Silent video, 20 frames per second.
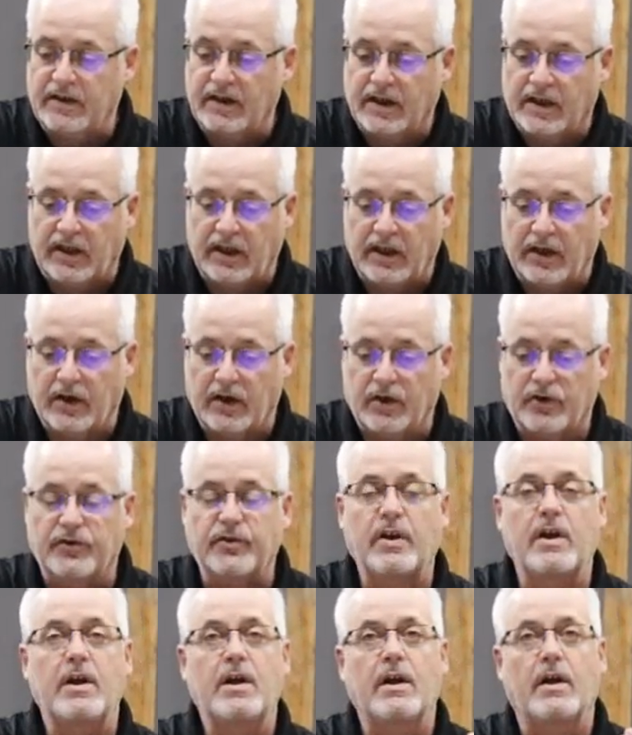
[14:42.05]

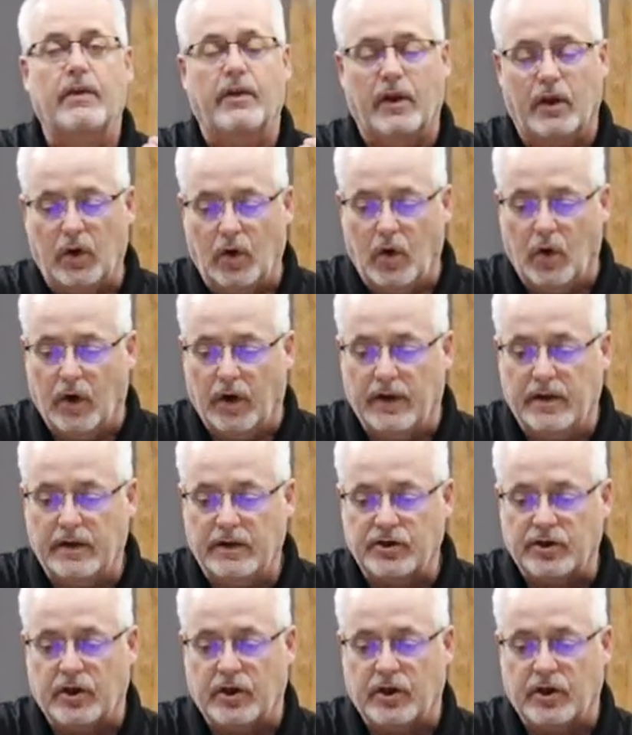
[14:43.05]
declares the Lord."